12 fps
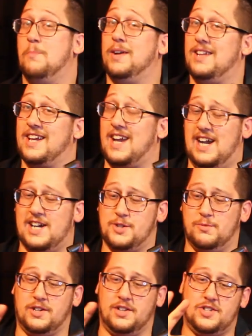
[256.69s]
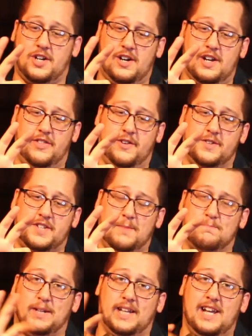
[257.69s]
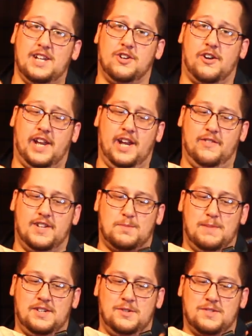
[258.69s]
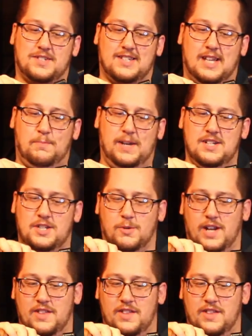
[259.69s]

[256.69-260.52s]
But like actual katana, there's a blade guard here that's meant to slip into it,